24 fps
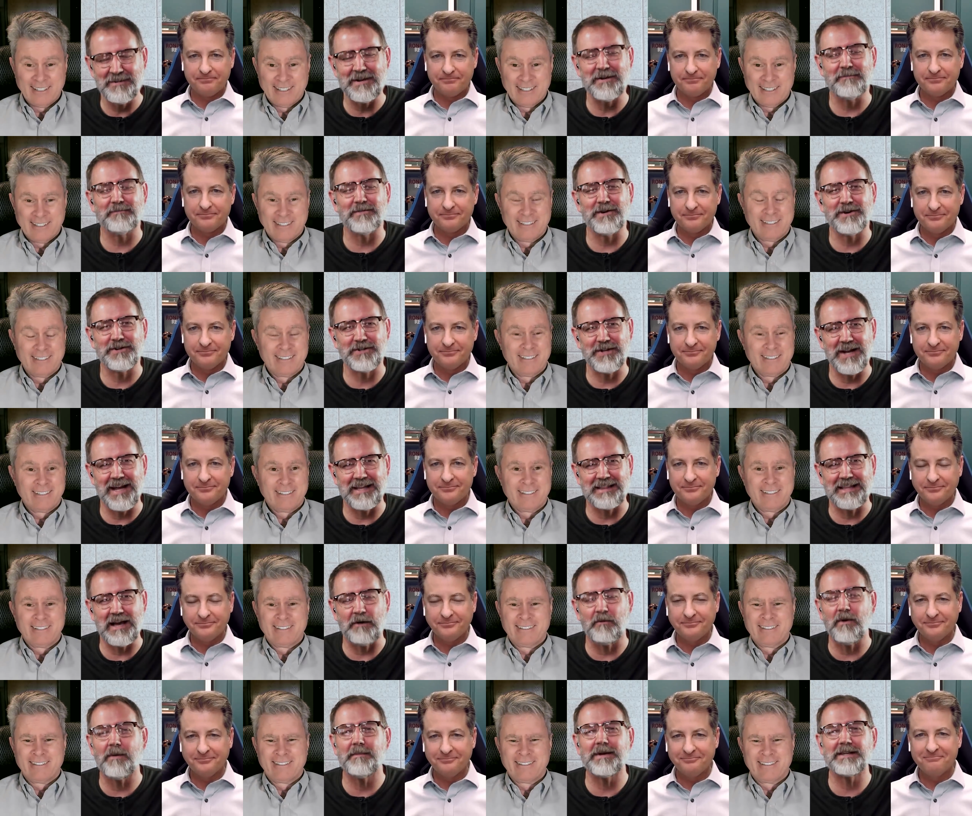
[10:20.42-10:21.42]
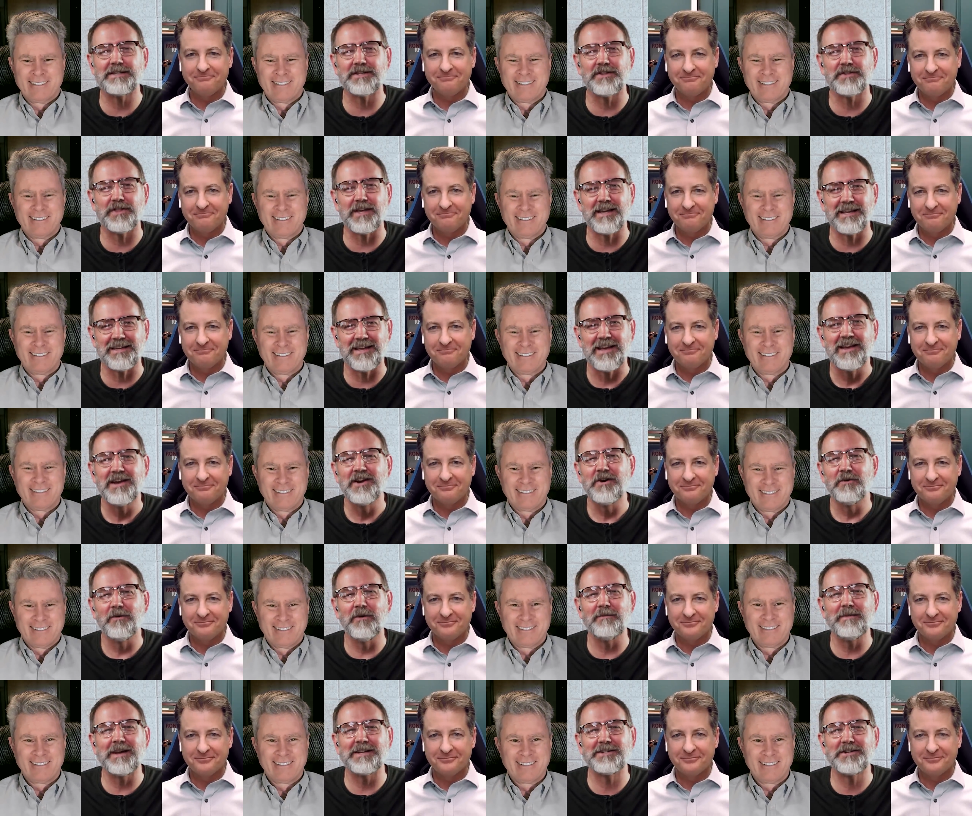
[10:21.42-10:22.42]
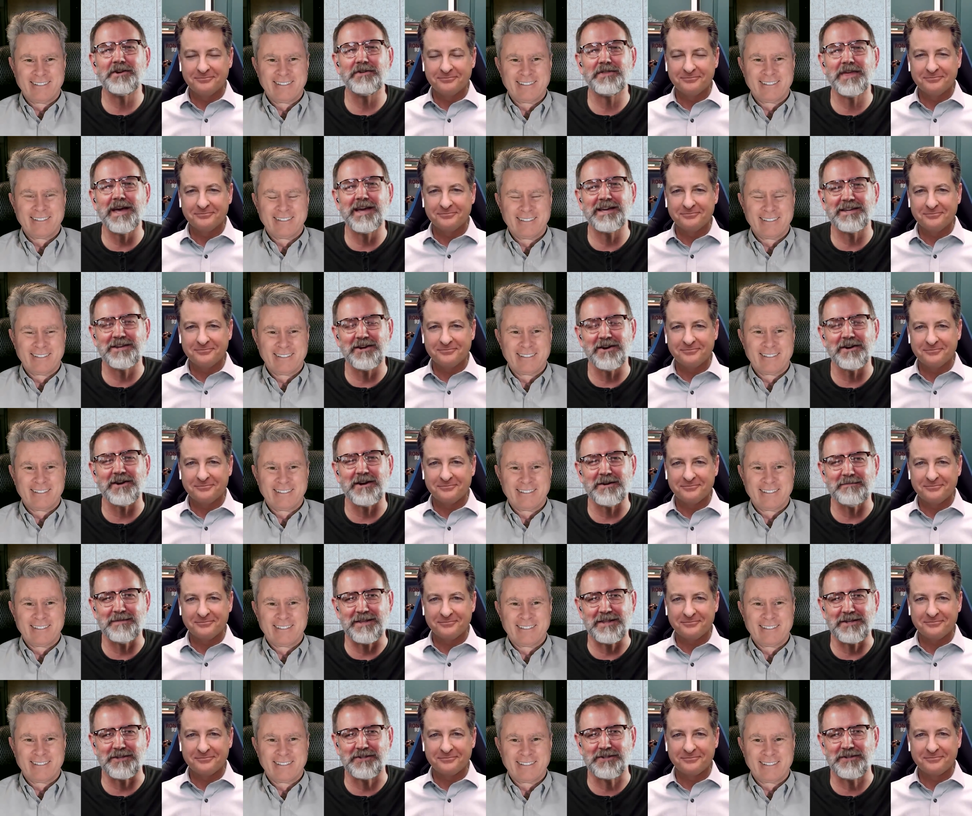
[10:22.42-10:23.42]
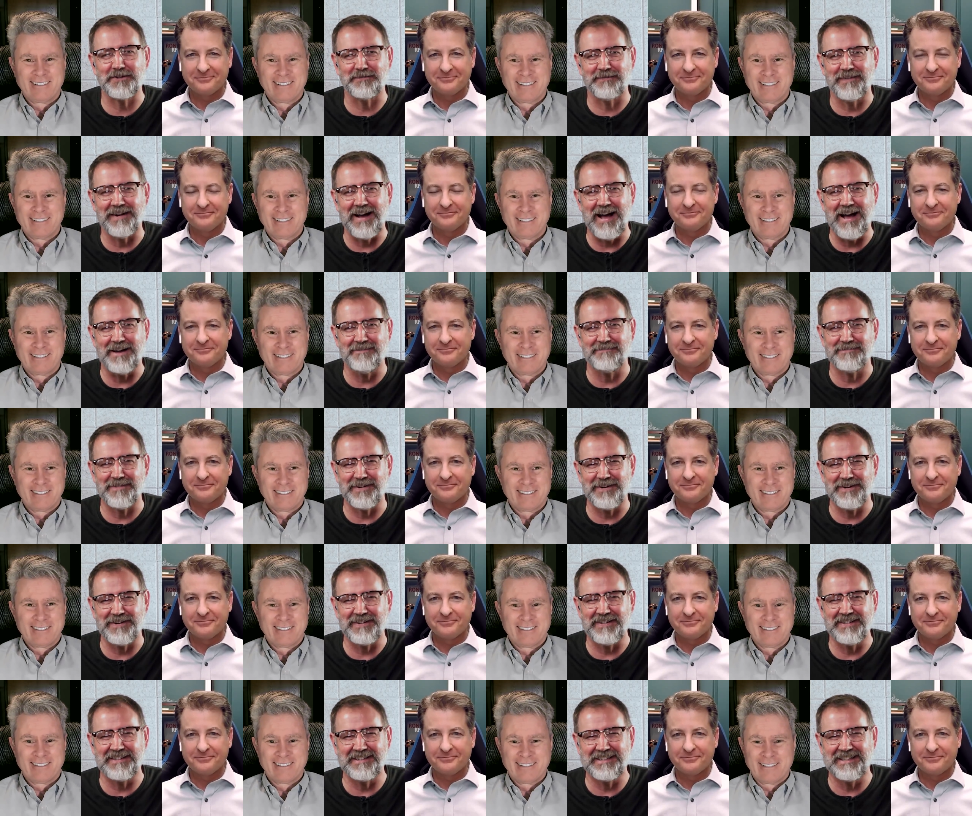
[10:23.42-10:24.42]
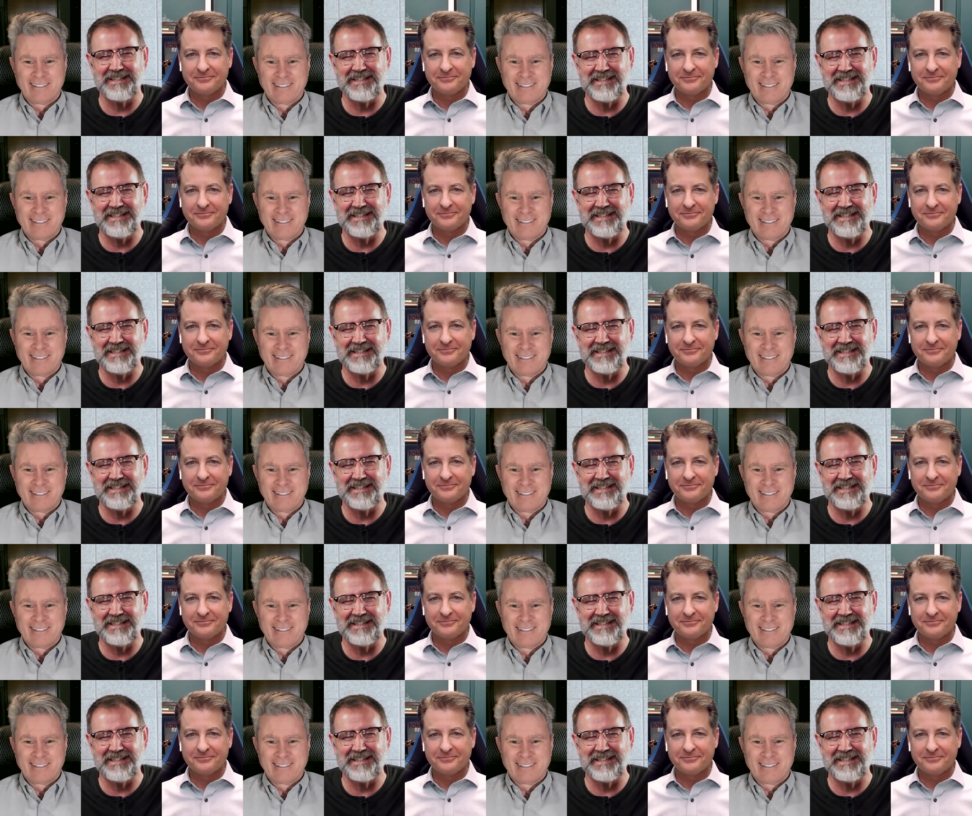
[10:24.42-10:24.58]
Speaker 1: we appreciate that. What makes it think, what makes you think you're going to be the survivor?